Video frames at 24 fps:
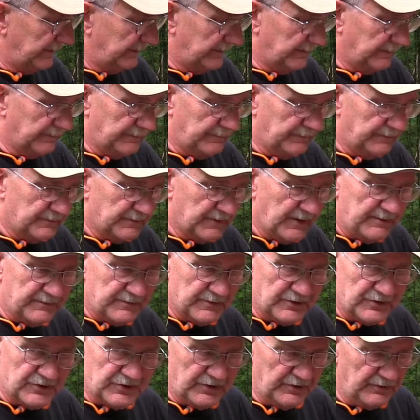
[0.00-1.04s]
uh, seems
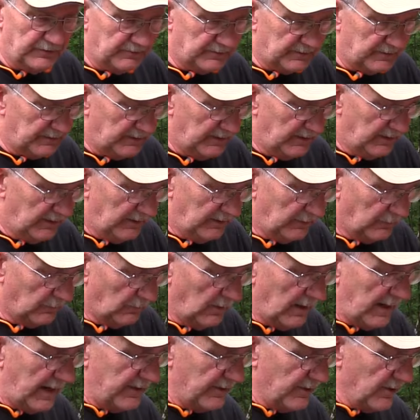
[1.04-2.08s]
to shoot
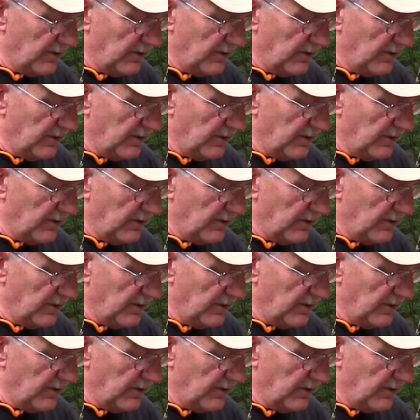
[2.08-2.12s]
right